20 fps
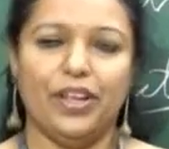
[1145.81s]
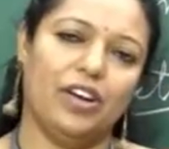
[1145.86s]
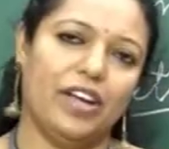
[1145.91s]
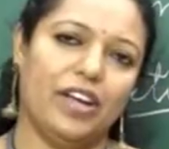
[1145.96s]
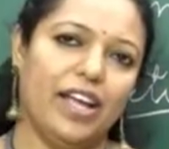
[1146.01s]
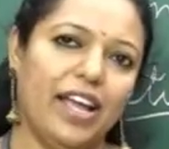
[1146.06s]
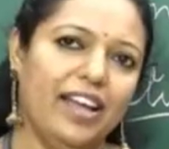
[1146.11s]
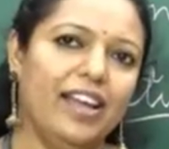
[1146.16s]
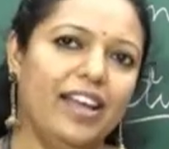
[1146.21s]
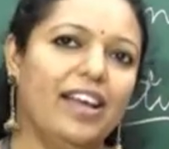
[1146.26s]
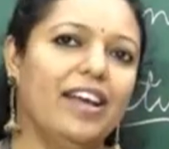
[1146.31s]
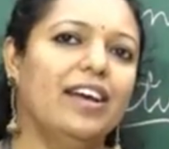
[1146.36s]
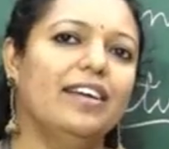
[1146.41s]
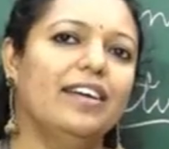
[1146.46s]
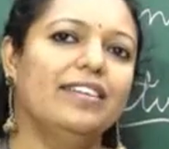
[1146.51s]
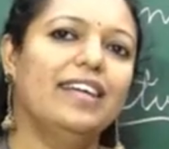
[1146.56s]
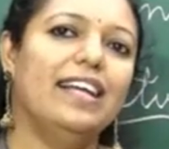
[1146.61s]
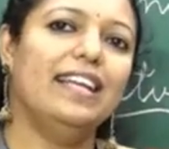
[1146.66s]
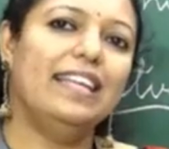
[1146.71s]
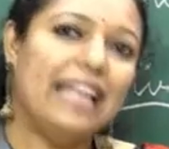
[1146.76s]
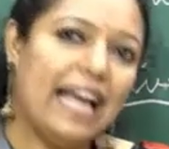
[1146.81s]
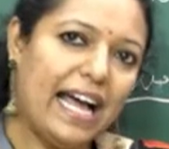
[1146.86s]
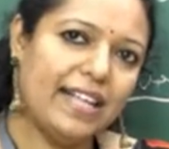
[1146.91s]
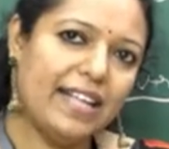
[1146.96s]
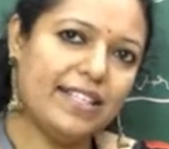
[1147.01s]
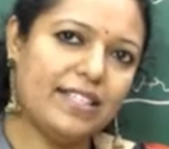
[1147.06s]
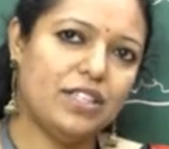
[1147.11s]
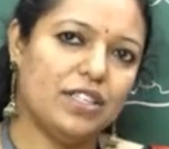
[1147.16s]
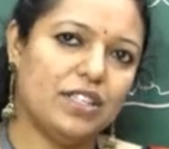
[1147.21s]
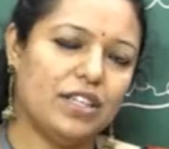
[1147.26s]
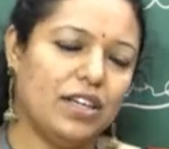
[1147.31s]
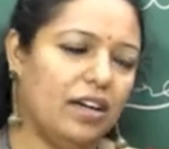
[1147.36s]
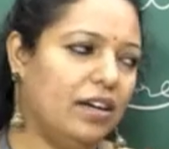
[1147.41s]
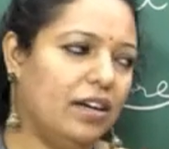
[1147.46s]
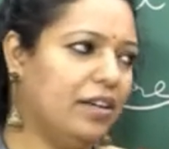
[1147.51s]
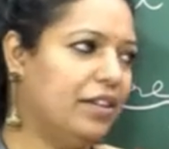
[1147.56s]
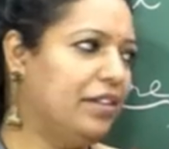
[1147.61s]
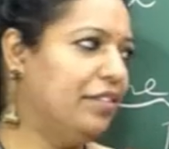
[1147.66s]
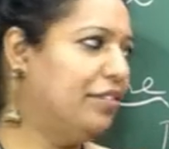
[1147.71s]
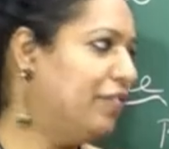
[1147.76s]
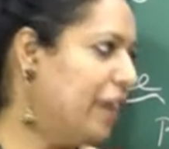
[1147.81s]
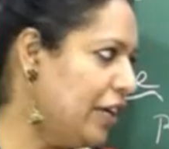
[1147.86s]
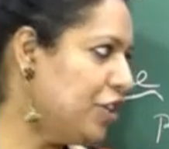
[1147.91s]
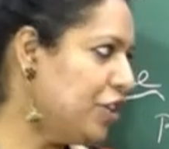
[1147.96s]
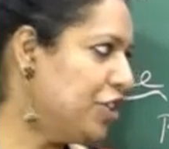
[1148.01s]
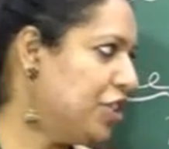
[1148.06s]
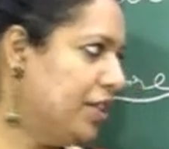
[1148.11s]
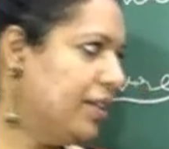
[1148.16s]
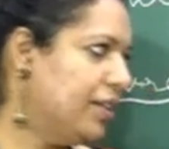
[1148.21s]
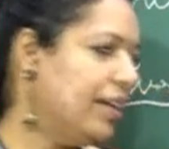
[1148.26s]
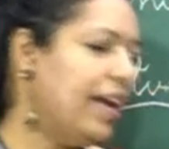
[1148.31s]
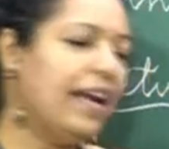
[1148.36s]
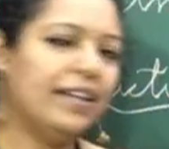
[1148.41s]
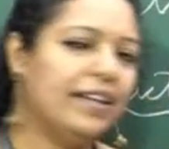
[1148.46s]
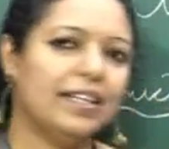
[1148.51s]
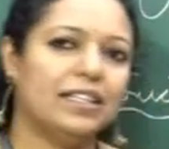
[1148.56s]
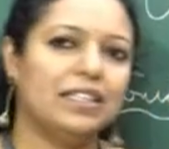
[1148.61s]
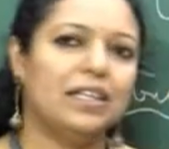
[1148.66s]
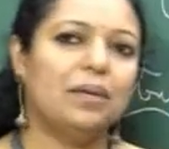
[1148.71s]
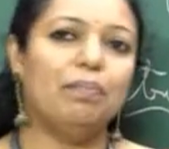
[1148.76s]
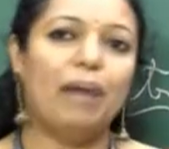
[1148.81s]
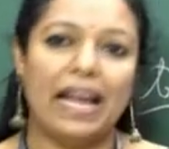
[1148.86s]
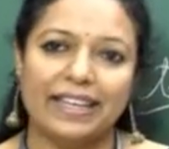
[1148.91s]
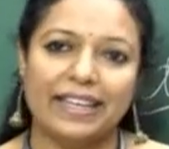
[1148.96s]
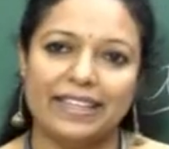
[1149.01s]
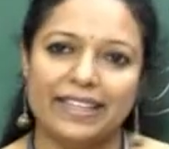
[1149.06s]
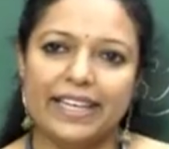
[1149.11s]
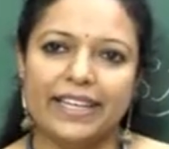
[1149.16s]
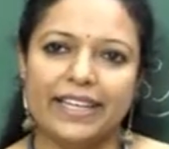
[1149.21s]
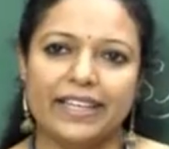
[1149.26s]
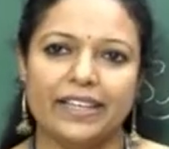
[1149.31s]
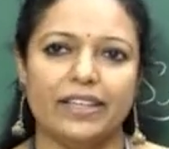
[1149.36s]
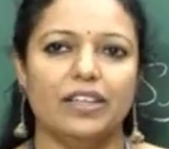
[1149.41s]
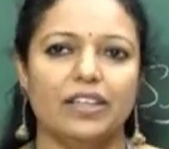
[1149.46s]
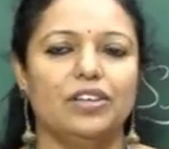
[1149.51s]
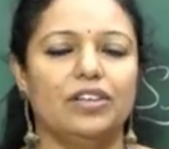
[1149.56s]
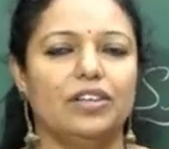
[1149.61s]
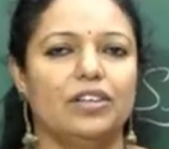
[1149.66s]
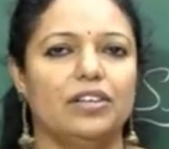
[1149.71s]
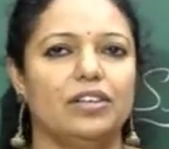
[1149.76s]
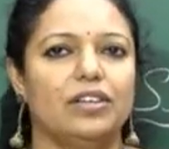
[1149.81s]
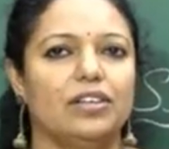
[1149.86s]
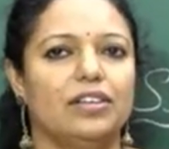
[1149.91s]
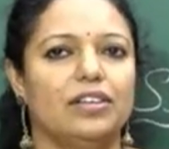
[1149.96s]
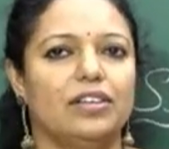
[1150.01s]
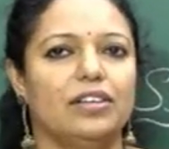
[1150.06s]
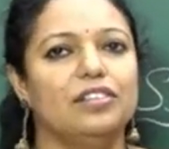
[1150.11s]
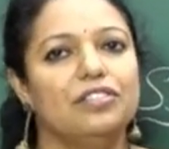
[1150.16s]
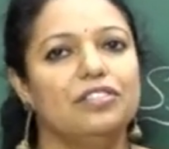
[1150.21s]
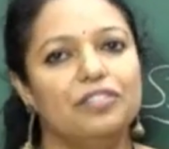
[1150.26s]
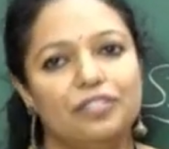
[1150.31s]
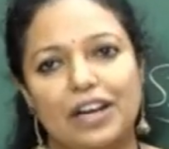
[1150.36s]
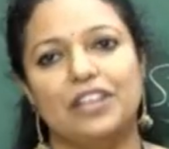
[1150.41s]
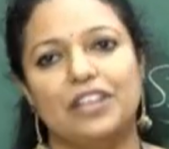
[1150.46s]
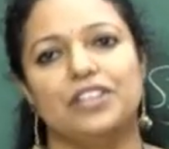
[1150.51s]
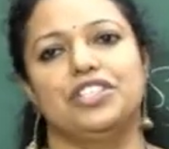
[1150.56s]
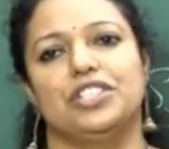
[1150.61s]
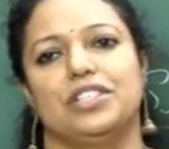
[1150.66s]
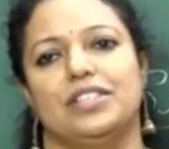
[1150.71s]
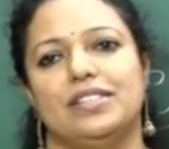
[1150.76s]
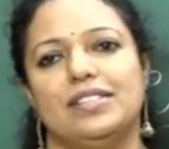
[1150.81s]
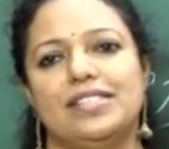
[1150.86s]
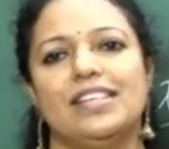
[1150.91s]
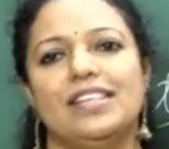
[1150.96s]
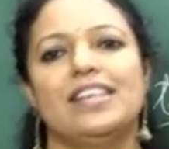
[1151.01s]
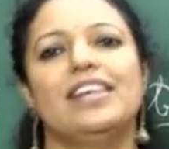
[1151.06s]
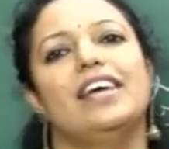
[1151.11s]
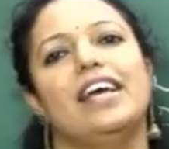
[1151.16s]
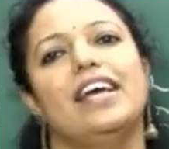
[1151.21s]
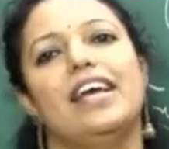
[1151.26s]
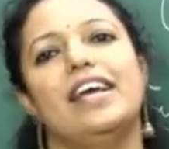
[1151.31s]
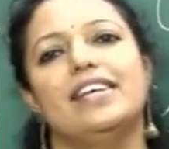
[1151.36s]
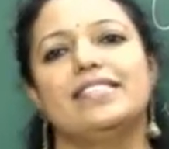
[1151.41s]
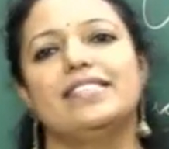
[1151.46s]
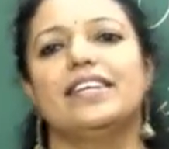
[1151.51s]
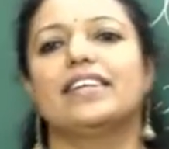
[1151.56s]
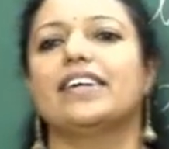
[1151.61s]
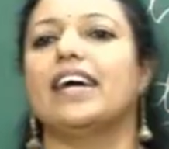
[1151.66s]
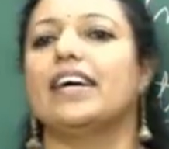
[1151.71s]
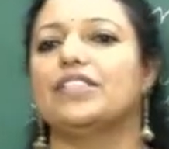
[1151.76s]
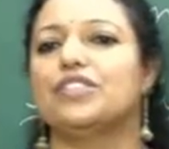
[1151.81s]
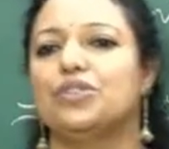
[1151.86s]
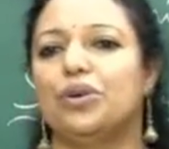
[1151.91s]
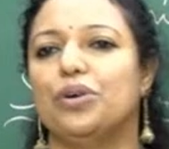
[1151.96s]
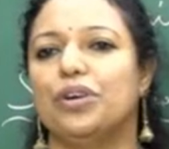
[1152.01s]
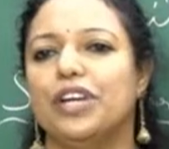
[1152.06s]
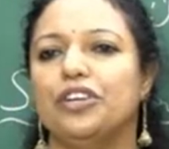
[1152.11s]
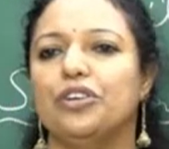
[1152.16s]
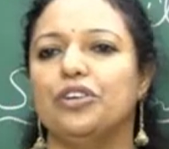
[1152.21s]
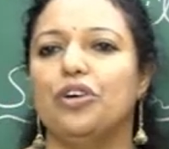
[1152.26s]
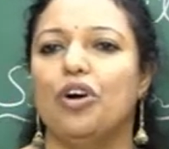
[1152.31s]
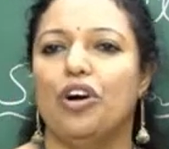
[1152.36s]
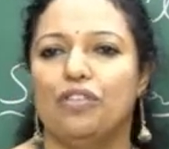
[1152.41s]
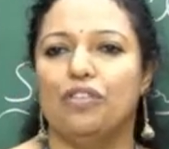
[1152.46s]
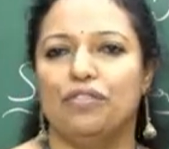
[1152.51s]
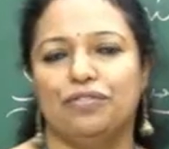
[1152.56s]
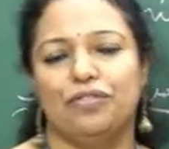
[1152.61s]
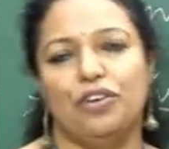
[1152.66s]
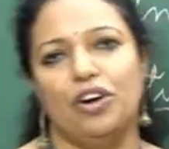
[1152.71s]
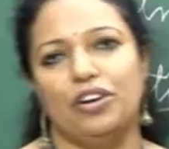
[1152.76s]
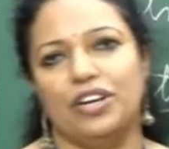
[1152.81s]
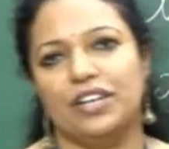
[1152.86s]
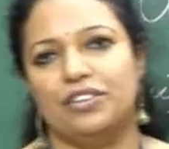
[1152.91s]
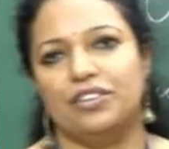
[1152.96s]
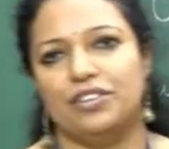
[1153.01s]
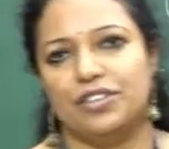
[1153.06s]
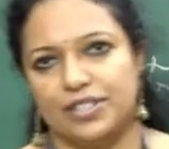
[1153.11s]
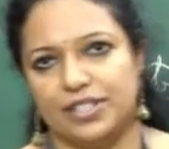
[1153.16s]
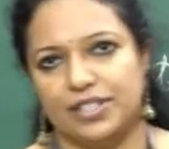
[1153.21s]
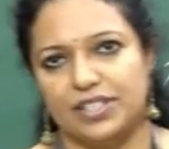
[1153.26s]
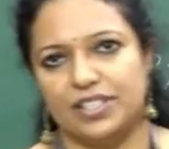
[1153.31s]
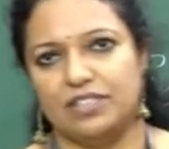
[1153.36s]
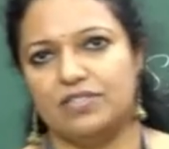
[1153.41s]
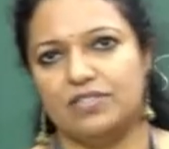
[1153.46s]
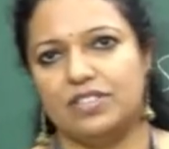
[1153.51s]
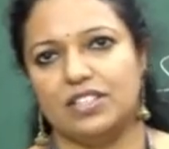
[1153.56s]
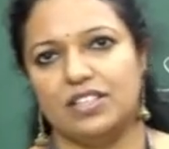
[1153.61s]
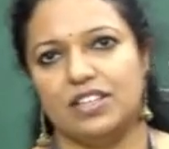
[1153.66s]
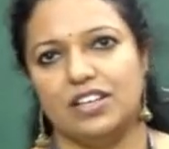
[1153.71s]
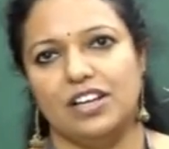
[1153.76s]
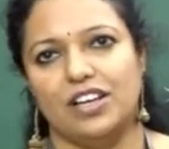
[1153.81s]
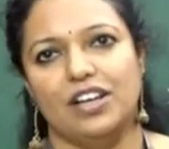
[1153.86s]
Okay. The last function under the banking functions is the custodian of foreign reserves.